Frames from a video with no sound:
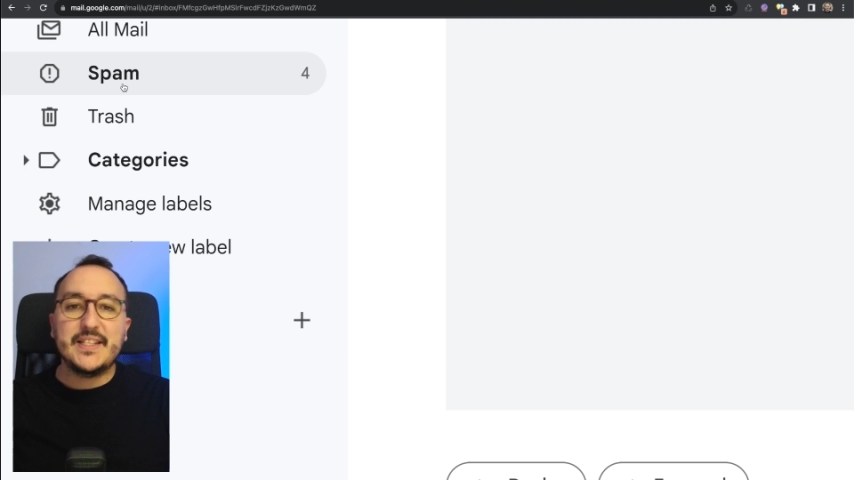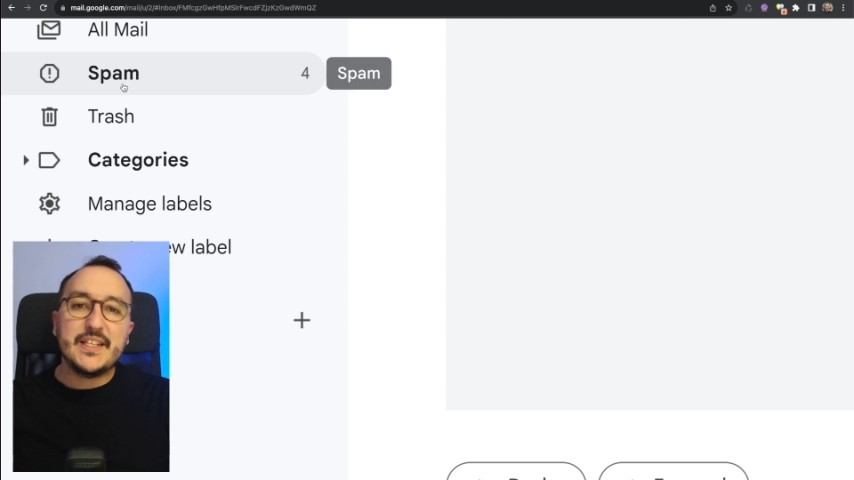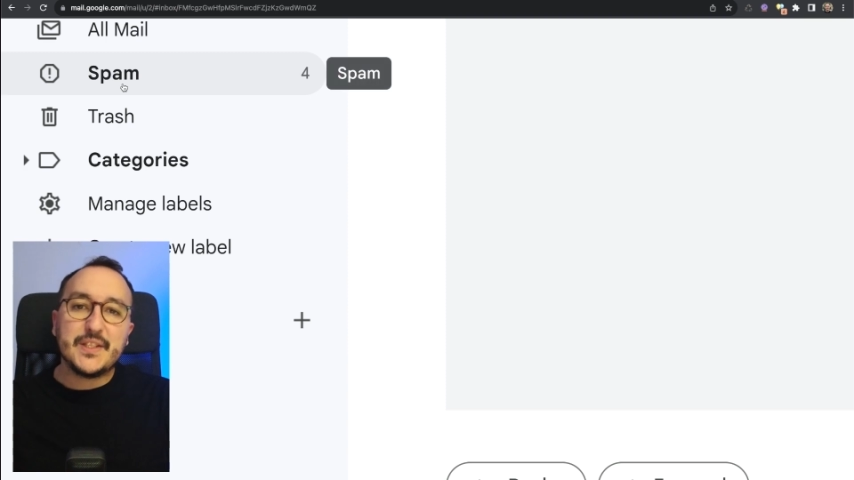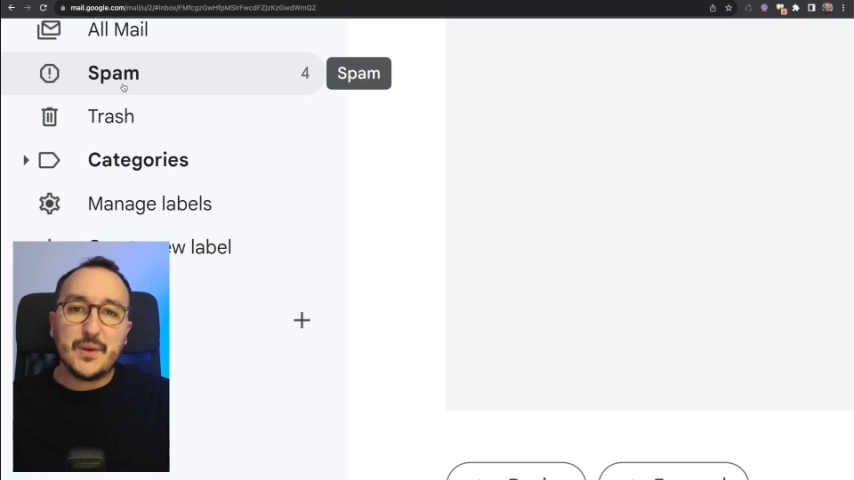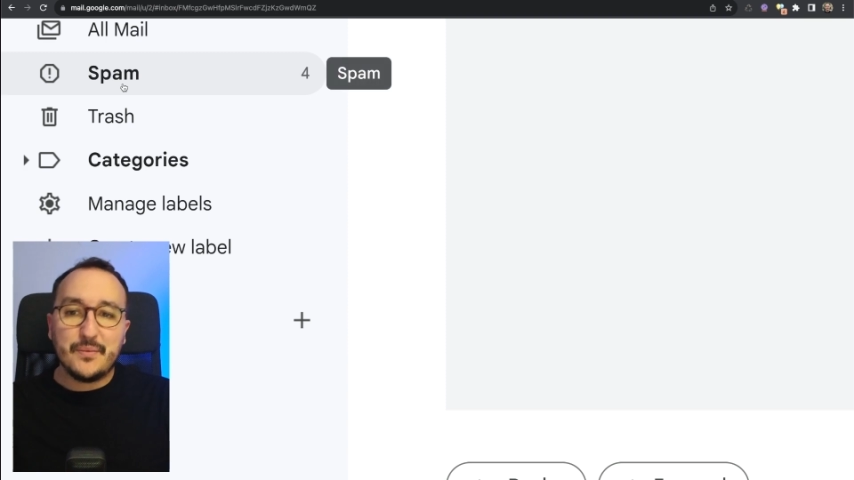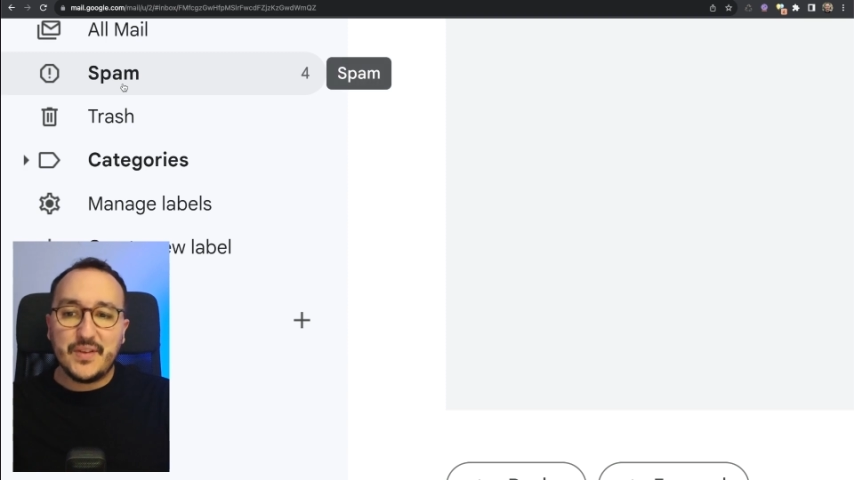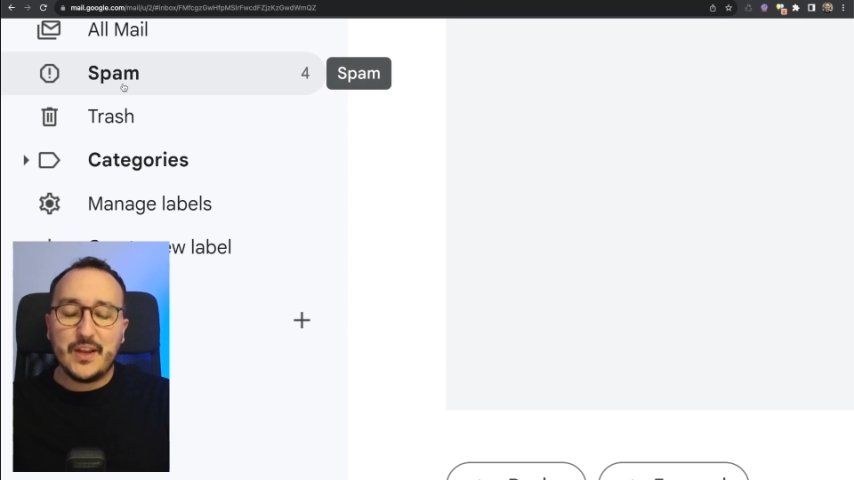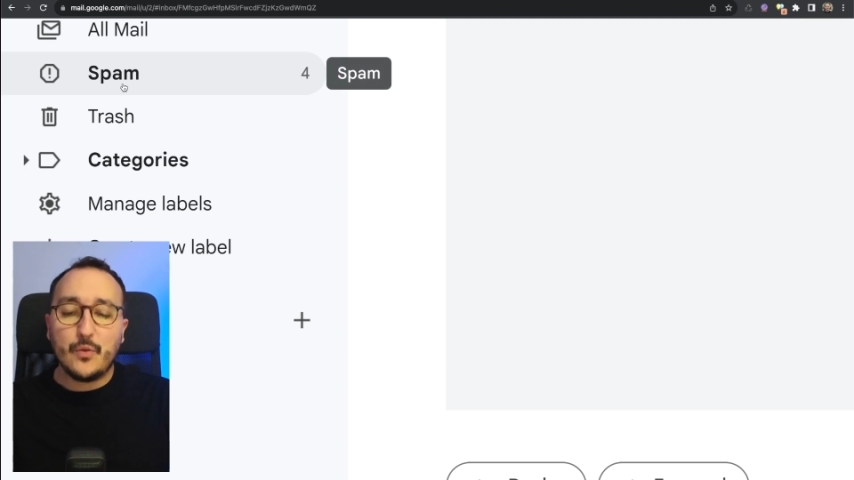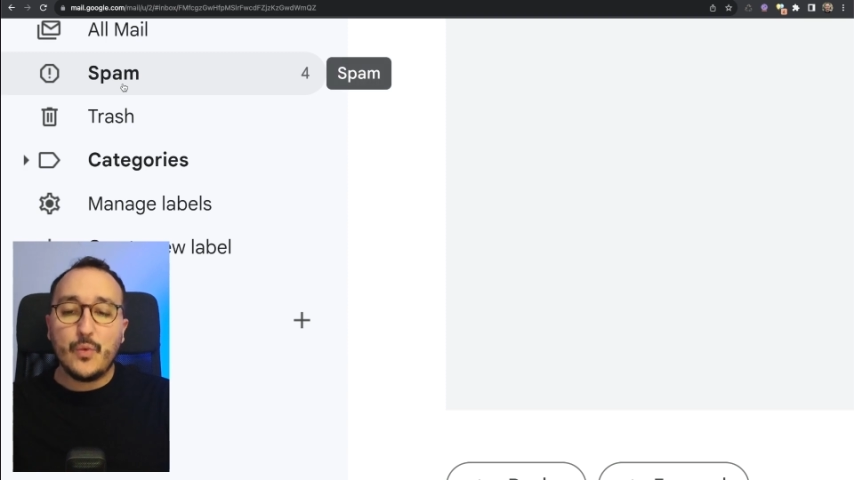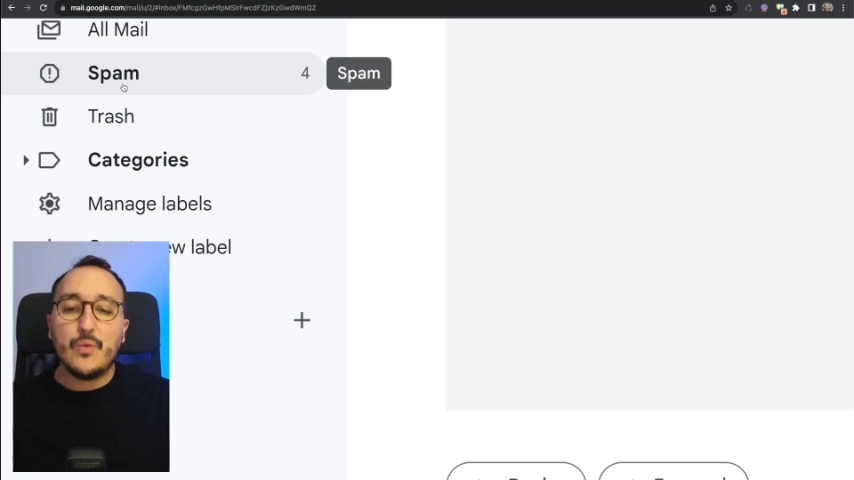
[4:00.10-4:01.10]
is
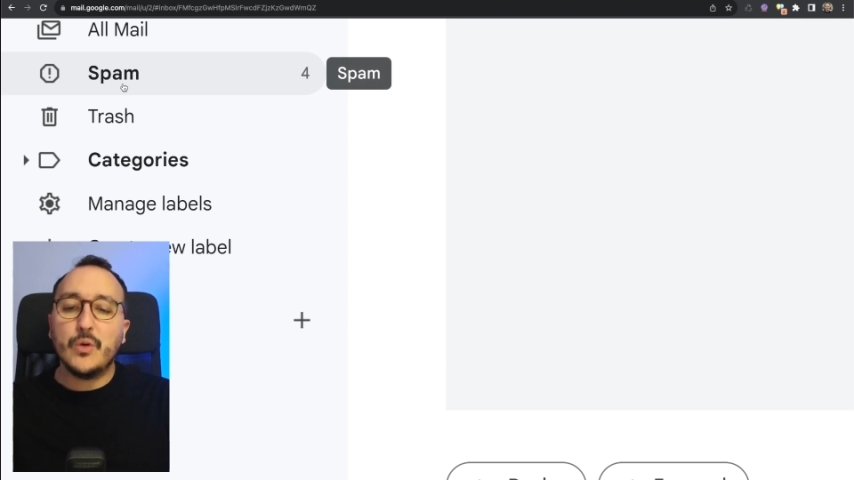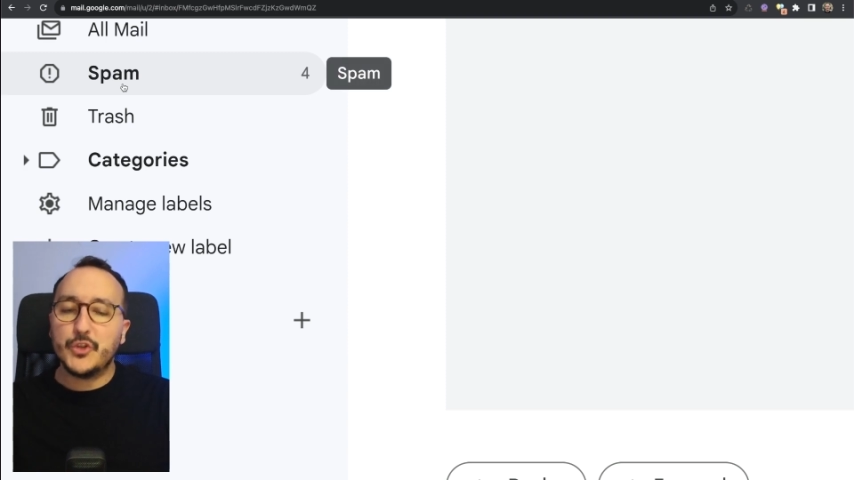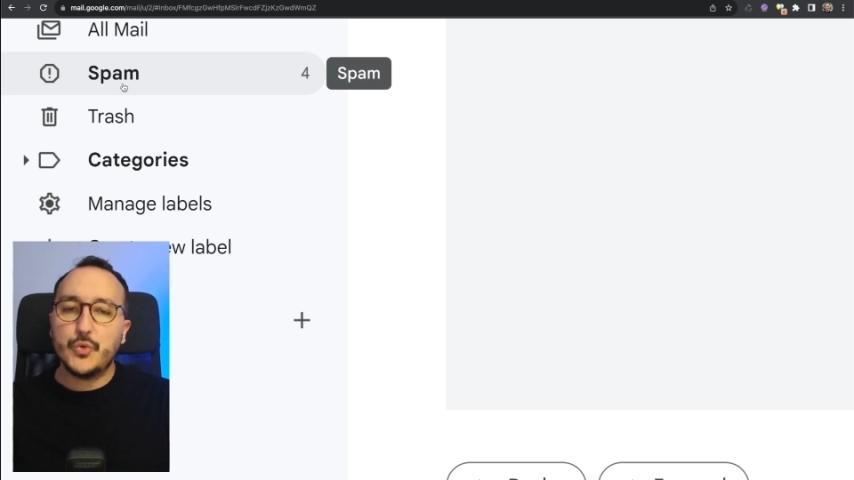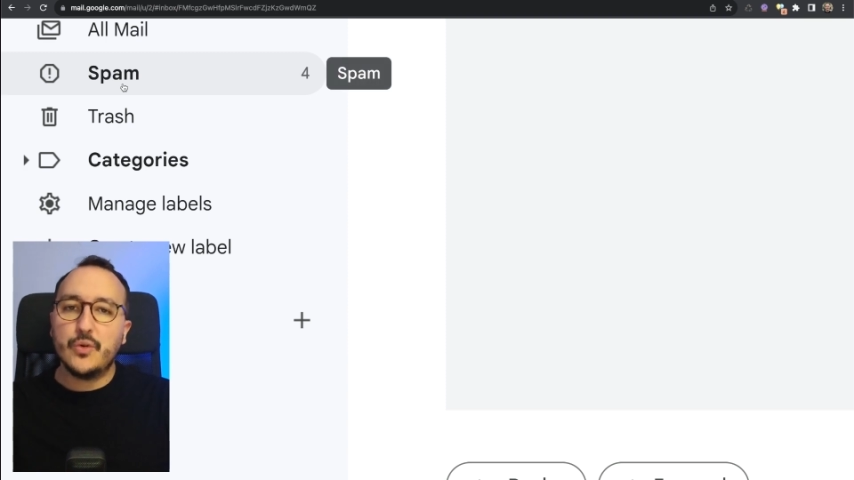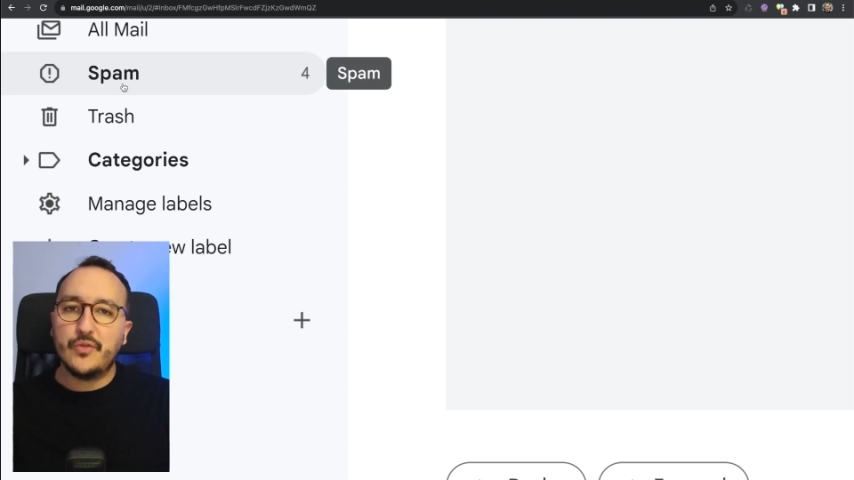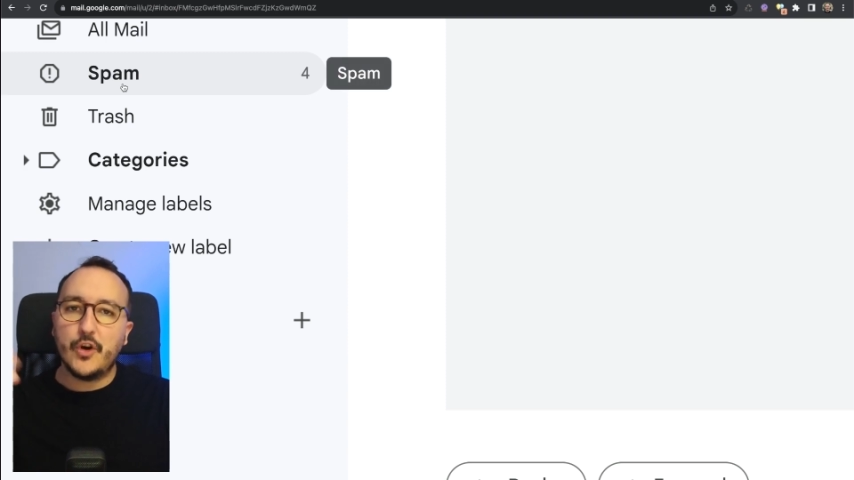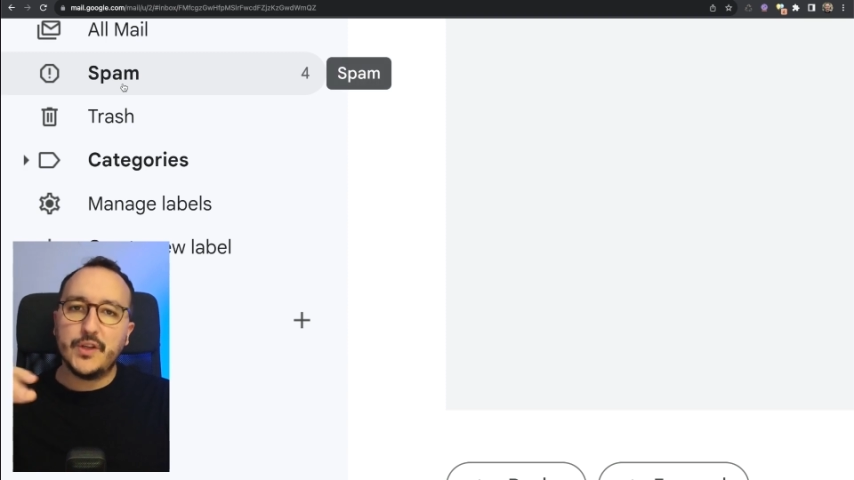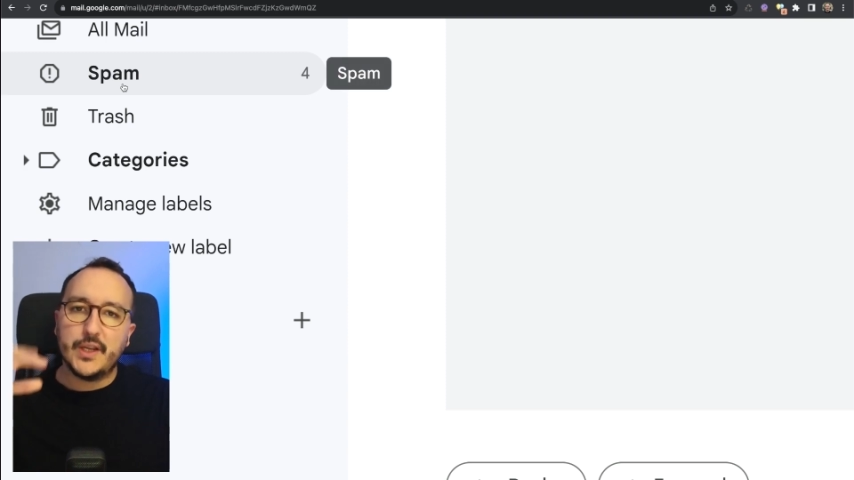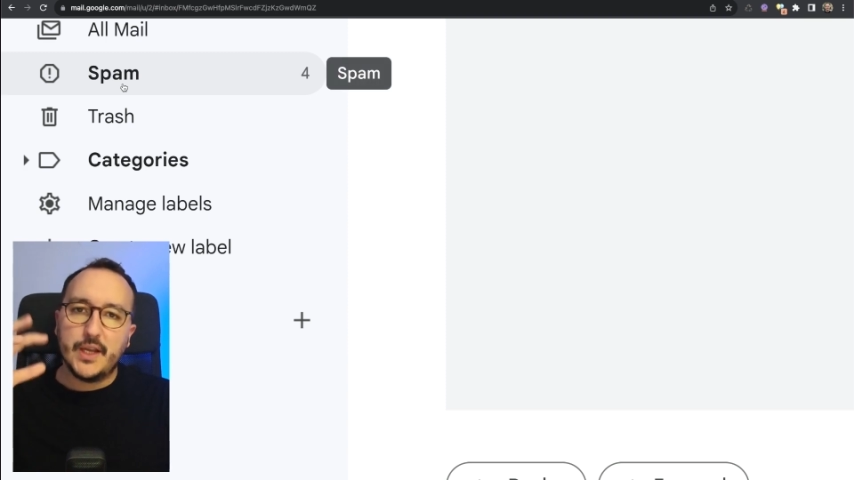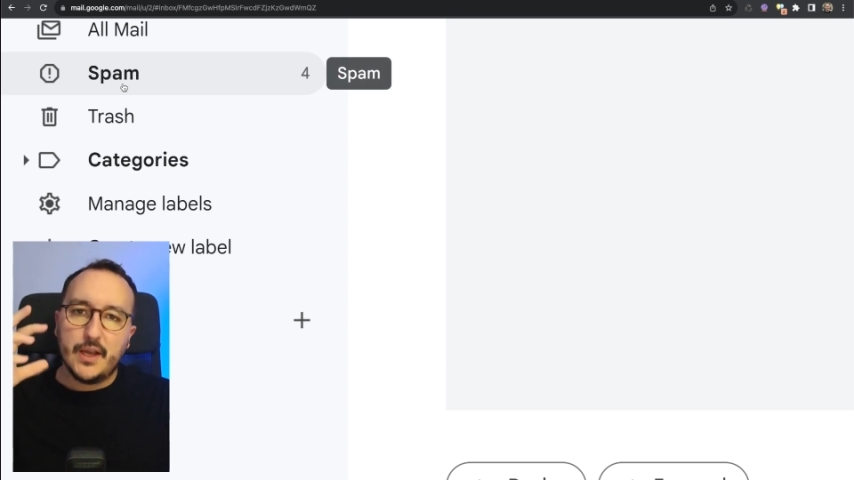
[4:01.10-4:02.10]
something we want to
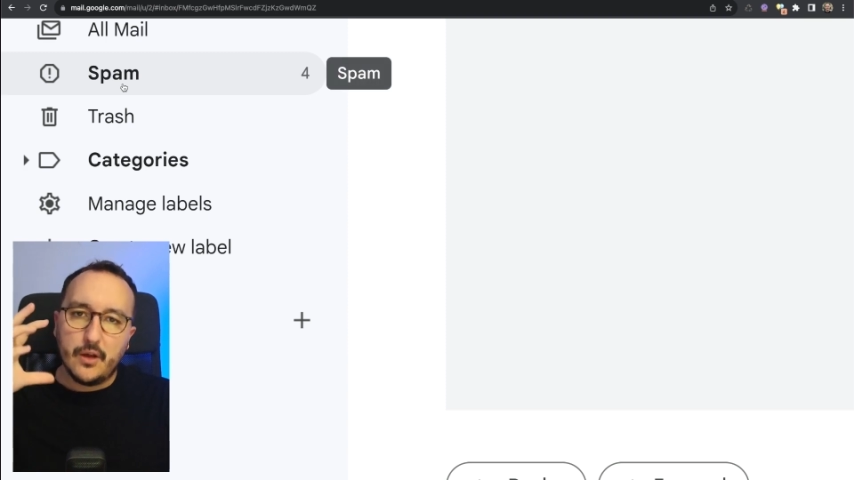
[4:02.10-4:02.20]
avoid.